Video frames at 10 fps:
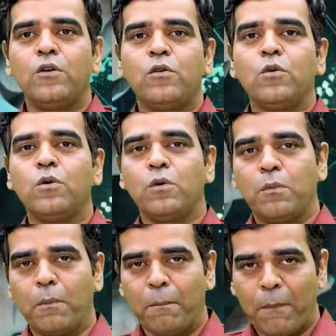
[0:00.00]
To
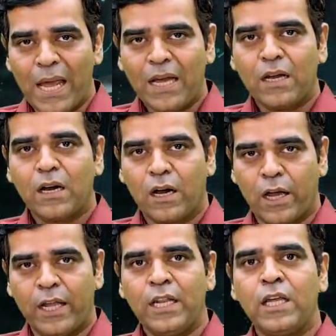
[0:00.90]
make
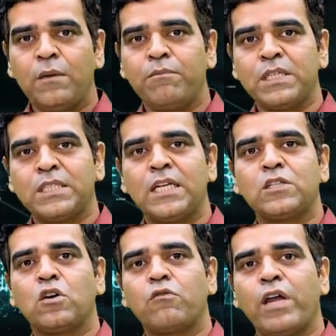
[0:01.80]
any
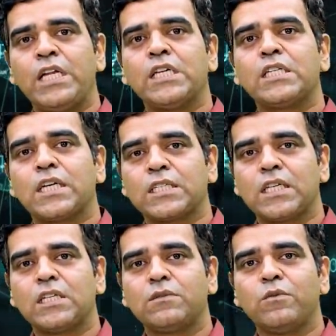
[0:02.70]
business or venture
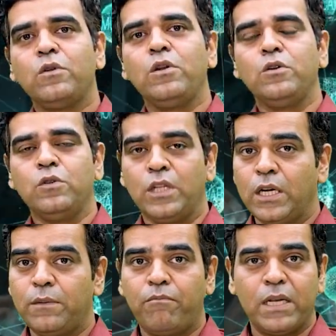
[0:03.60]
successful, you
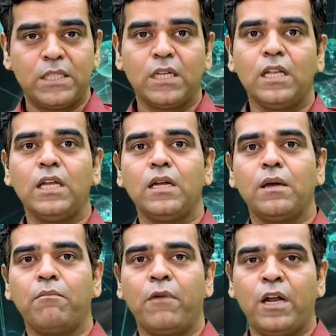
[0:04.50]
need basically
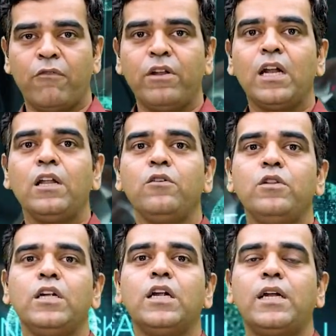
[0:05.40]
definitely you
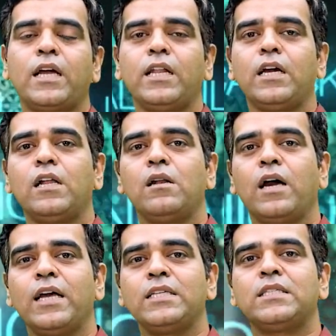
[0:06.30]
need a technical
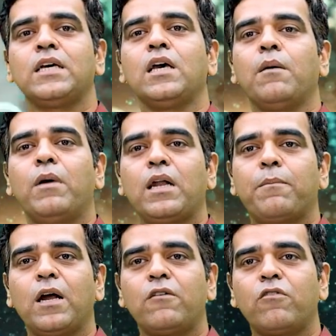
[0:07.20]
guys, but
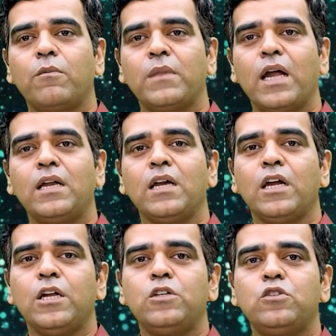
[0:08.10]
apart from that
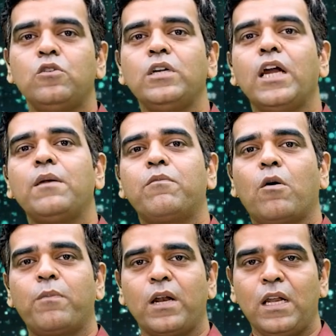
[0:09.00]
it should get
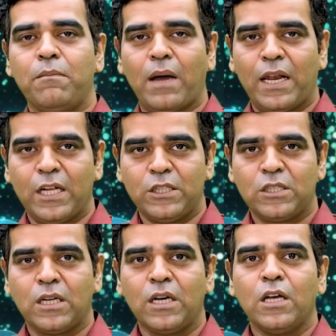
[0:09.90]
properly
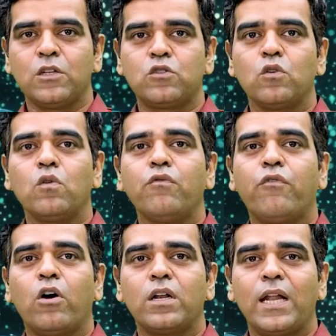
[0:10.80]
managed. So
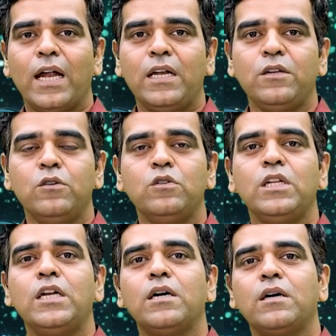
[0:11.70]
for that you
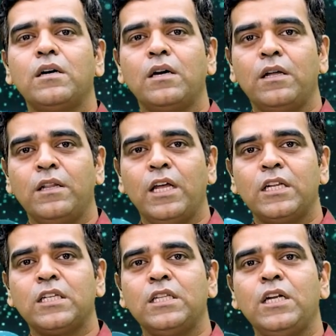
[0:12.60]
need there
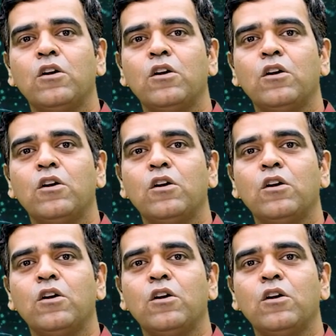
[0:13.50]
is a need